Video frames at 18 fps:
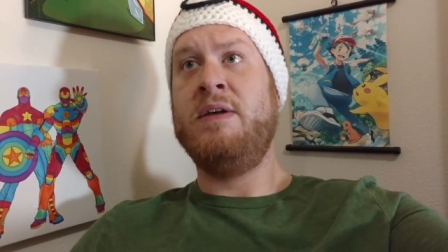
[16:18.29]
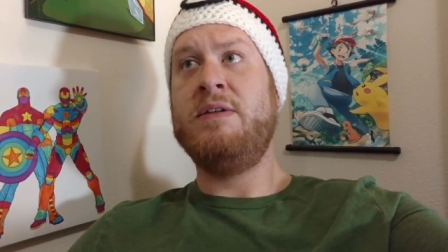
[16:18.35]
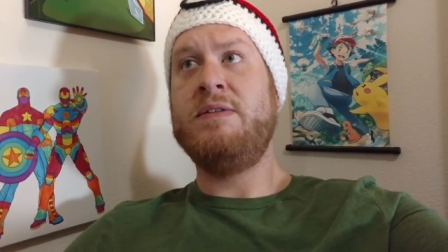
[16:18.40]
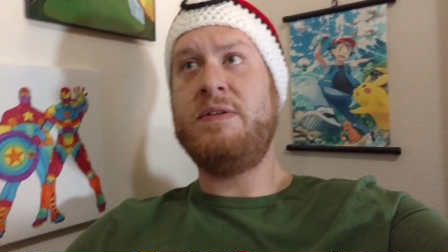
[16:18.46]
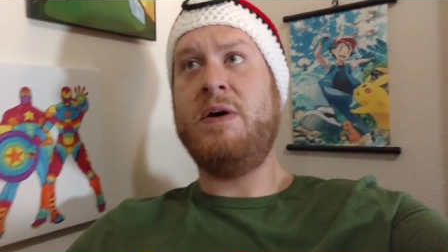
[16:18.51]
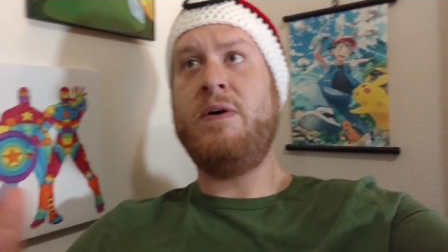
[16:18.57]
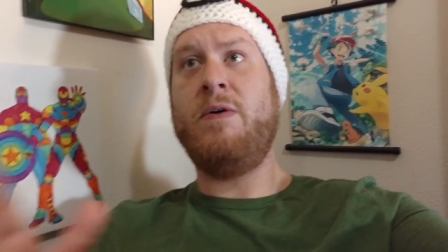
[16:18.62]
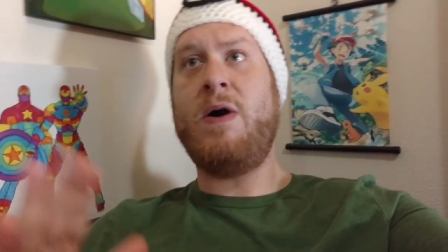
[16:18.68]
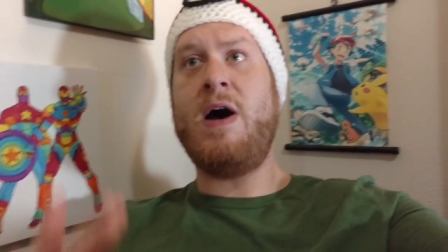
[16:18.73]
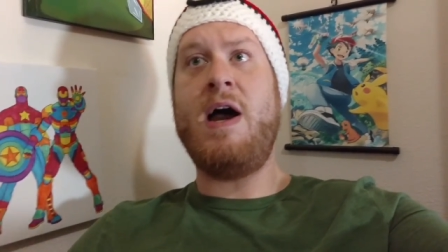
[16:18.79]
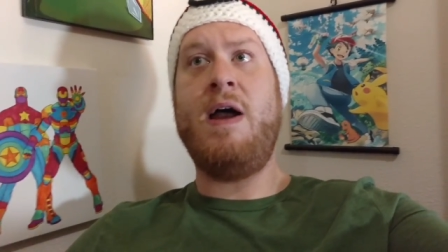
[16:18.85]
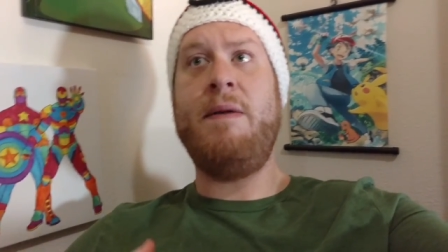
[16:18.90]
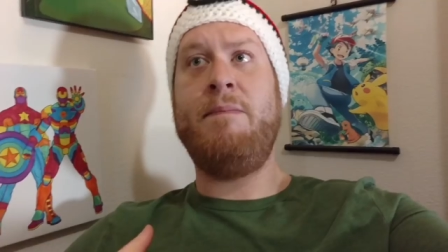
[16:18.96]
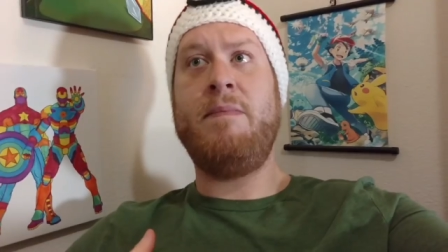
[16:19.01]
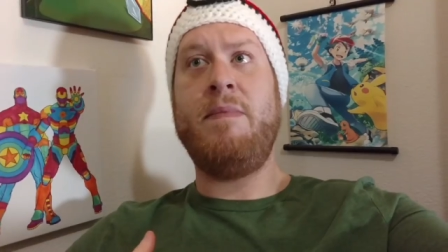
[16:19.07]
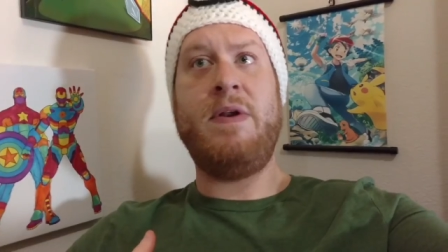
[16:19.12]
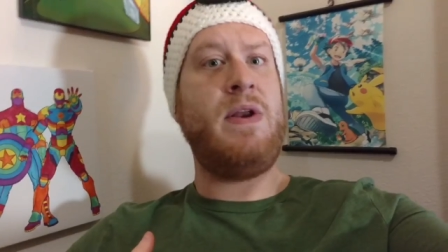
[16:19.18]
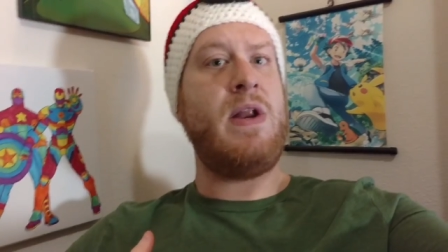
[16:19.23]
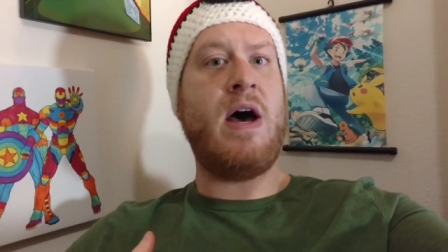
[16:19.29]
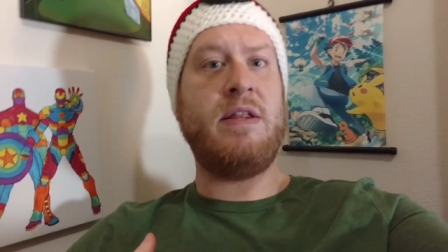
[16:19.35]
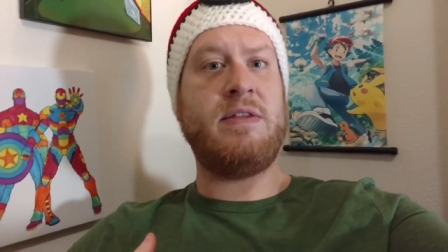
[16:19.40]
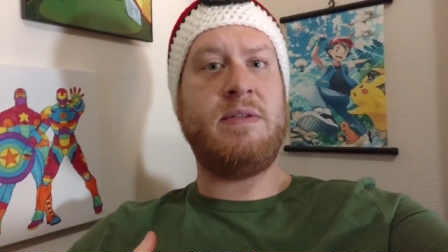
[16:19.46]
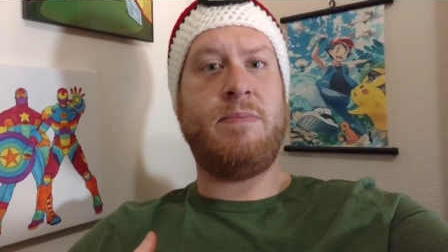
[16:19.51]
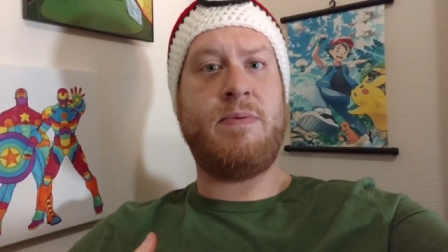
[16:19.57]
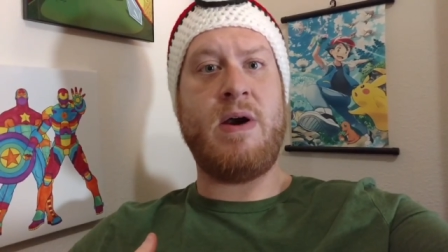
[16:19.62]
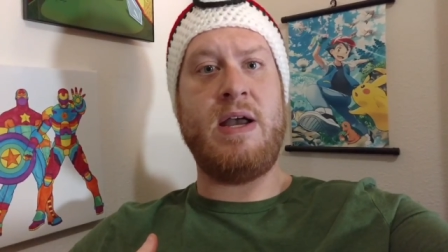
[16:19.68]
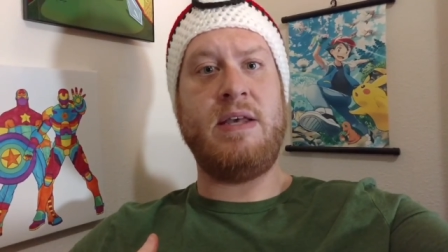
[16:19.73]
So I'm not
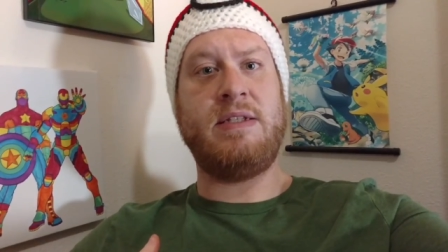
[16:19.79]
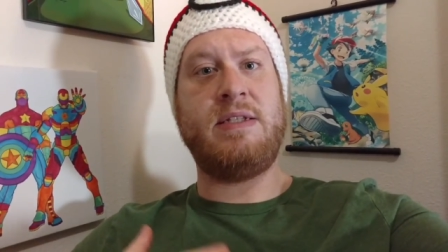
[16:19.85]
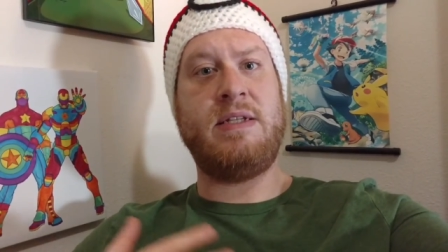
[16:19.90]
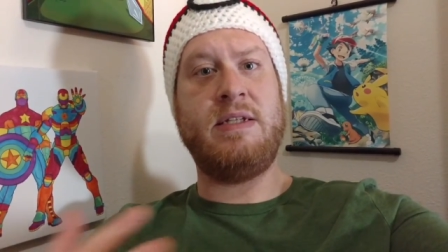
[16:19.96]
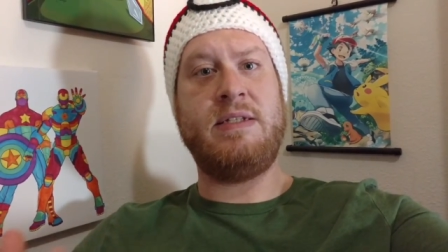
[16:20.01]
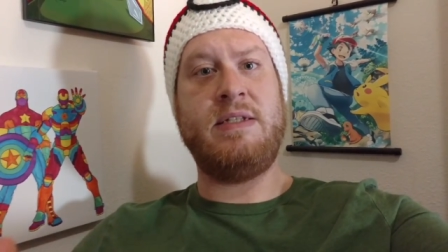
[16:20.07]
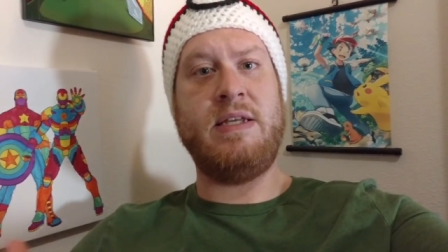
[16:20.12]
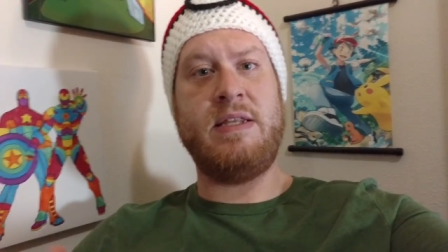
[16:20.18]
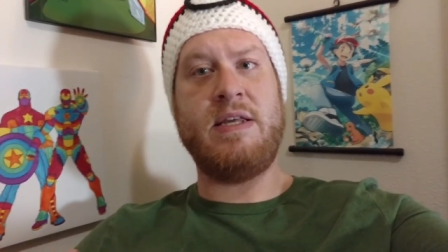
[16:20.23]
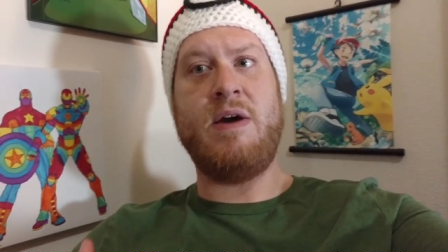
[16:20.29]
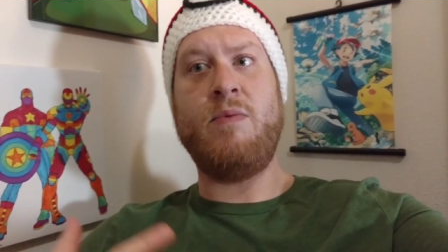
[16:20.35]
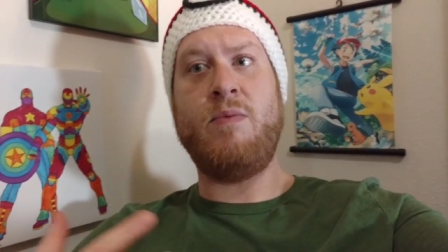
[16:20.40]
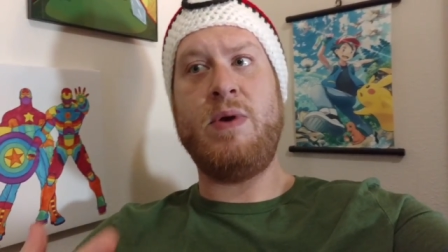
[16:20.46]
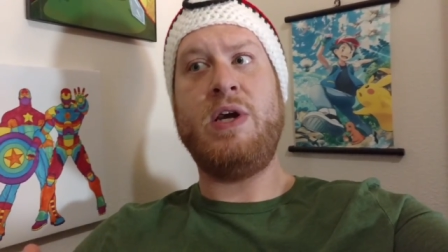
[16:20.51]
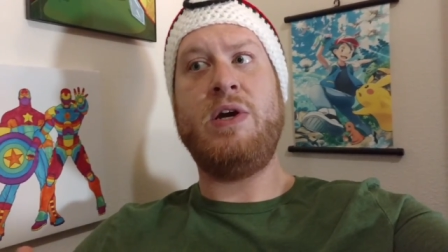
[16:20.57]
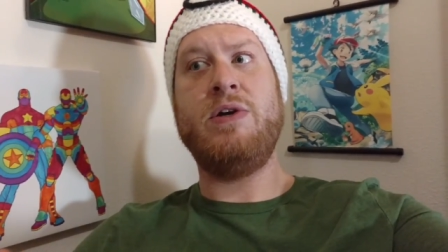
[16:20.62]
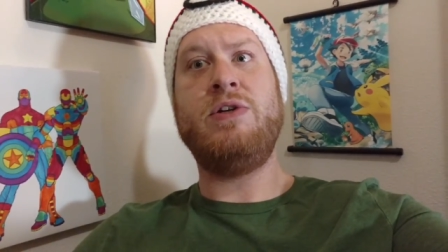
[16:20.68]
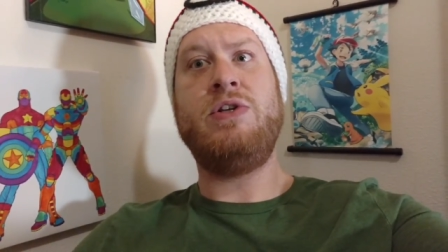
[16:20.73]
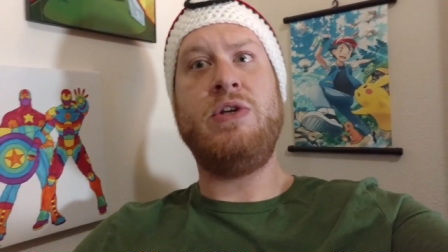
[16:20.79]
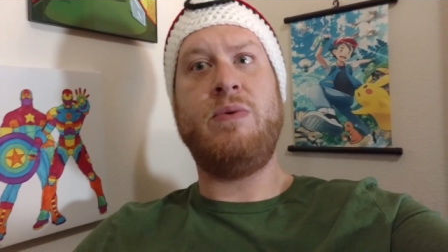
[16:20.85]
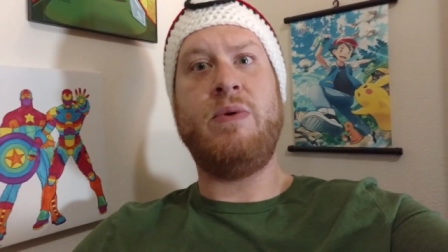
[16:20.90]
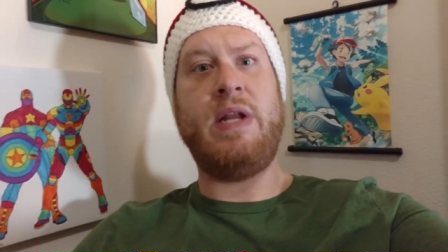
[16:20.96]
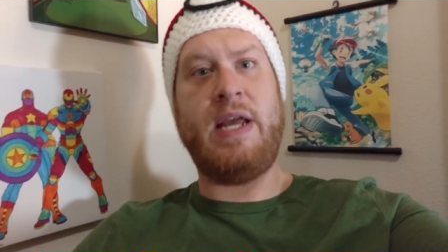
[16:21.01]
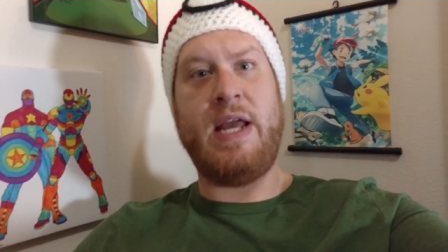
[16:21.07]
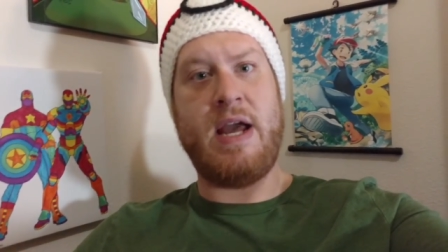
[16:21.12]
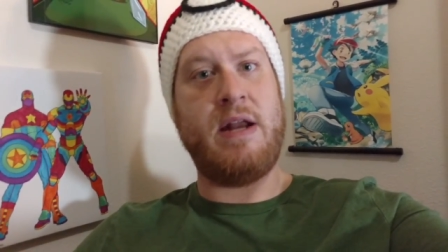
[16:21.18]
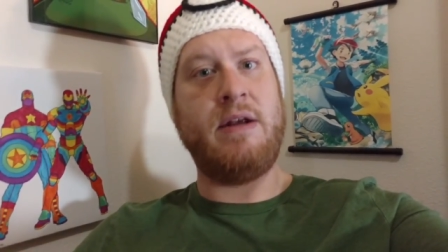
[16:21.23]
surprised to see that we could do
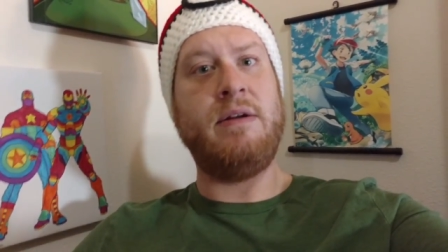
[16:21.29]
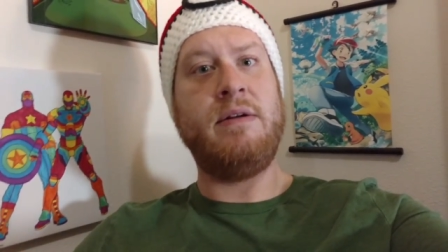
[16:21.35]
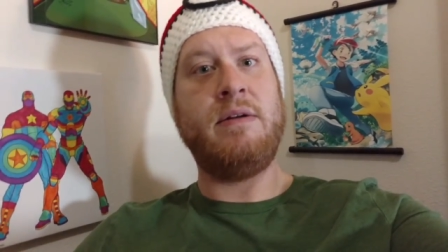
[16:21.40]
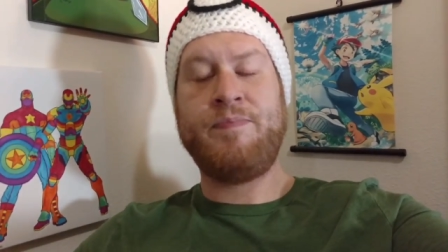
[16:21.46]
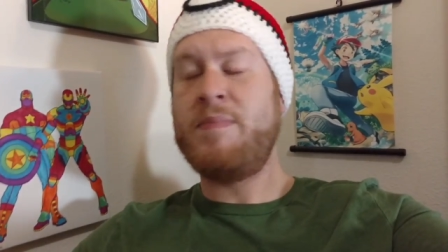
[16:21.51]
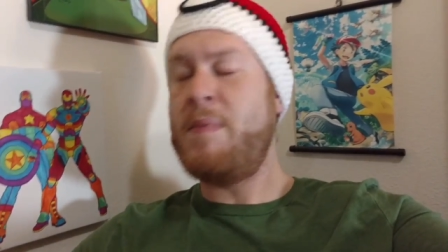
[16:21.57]
it again.